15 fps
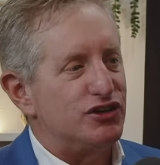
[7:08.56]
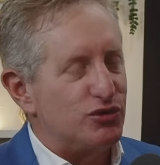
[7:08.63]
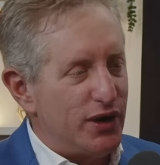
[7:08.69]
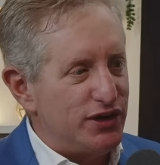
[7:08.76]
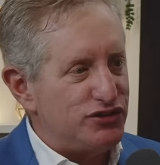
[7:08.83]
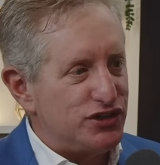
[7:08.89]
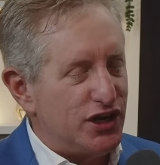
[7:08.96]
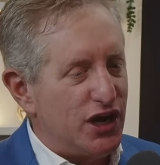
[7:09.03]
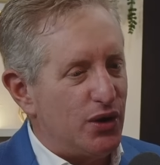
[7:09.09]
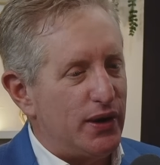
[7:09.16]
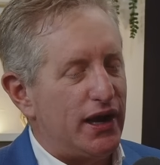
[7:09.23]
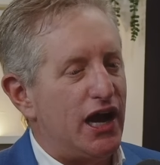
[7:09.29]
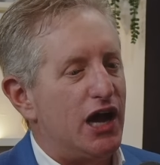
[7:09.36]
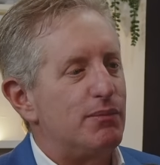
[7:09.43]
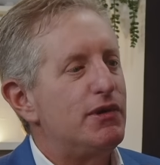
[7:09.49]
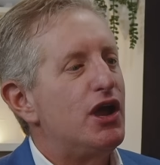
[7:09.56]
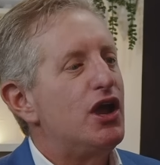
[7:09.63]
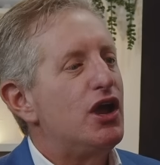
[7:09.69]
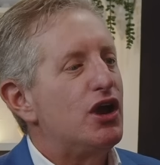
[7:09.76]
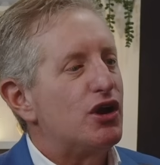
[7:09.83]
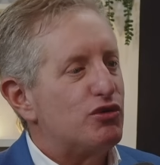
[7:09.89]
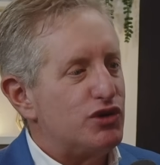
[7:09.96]
and rates are going up,
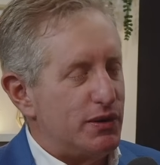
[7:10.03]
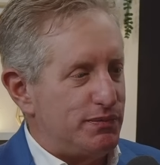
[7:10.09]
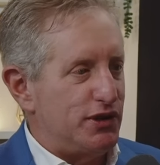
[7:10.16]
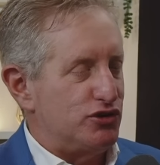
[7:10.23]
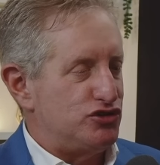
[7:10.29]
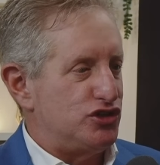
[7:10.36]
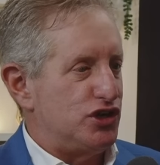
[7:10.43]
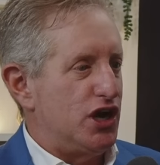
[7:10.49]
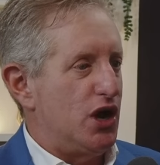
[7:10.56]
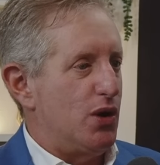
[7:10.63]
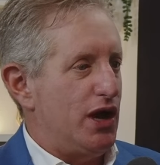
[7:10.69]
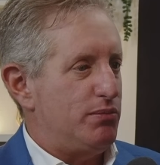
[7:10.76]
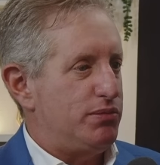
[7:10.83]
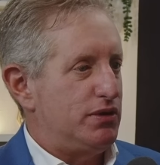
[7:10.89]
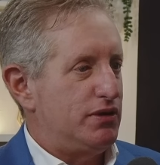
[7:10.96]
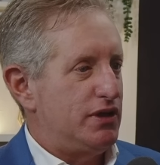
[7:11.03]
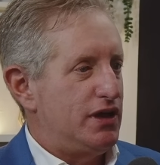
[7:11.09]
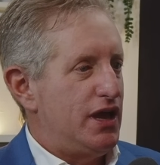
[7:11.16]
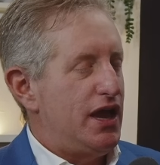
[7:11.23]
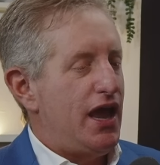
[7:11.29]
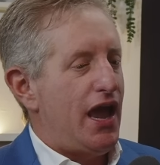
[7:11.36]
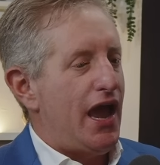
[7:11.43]
crypto should go up.
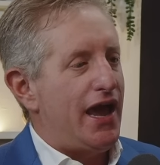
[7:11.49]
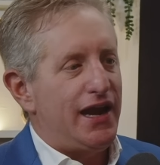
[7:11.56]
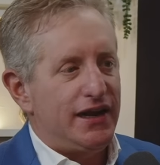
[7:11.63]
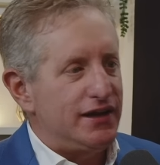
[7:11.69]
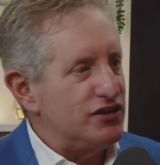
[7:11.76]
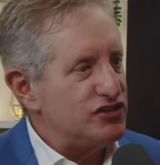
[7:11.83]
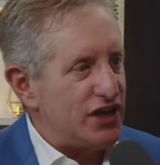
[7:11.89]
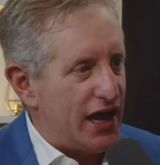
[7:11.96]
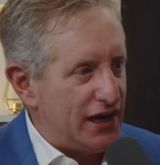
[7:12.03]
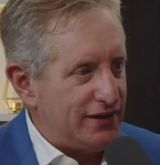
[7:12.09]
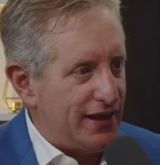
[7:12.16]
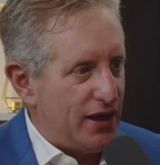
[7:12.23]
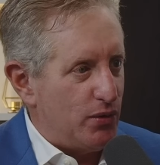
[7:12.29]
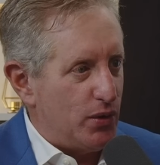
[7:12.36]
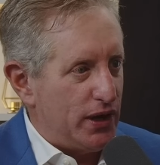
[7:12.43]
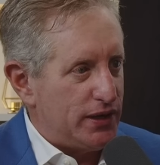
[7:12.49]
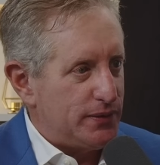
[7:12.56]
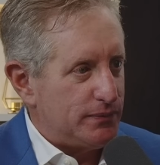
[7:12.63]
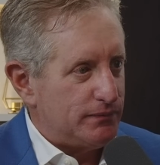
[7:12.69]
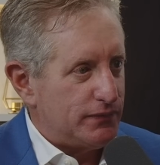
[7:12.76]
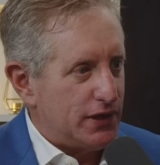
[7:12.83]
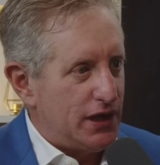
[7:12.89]
And it doesn't act that way.
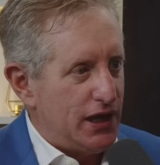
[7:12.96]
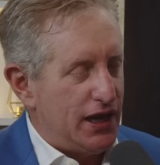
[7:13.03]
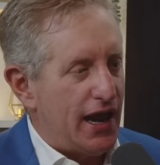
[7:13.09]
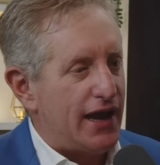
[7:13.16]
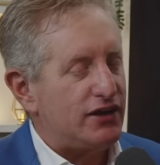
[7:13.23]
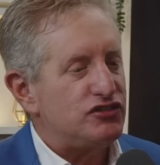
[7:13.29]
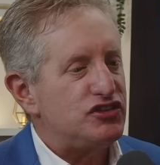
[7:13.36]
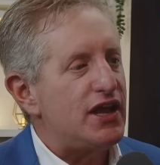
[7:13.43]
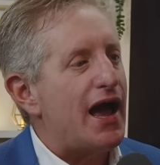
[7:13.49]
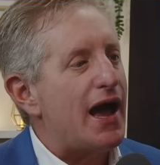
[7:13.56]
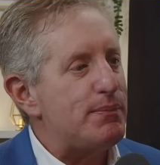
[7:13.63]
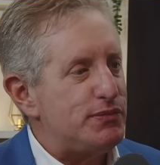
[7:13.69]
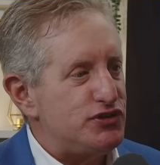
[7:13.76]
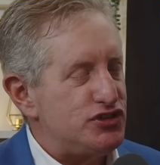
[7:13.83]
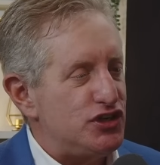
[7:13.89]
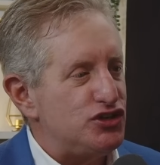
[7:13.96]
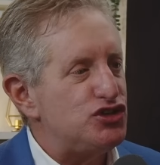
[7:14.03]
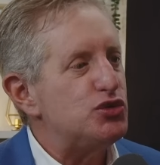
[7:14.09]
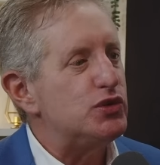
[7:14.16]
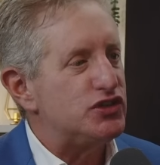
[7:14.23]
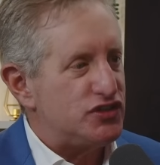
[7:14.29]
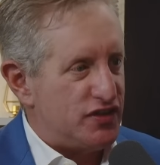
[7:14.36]
It acts the opposite
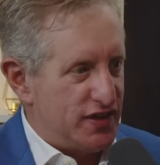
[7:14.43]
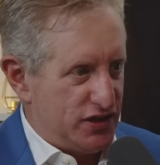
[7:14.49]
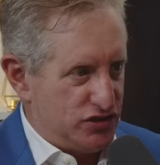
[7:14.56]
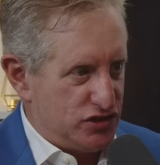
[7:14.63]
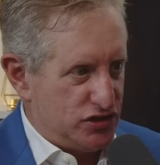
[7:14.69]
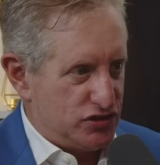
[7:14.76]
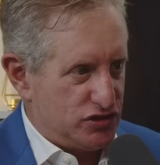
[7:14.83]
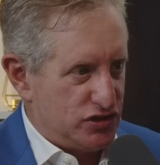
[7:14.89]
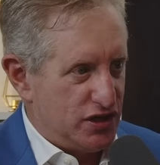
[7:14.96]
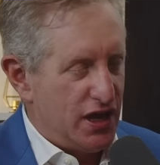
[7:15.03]
to its thesis.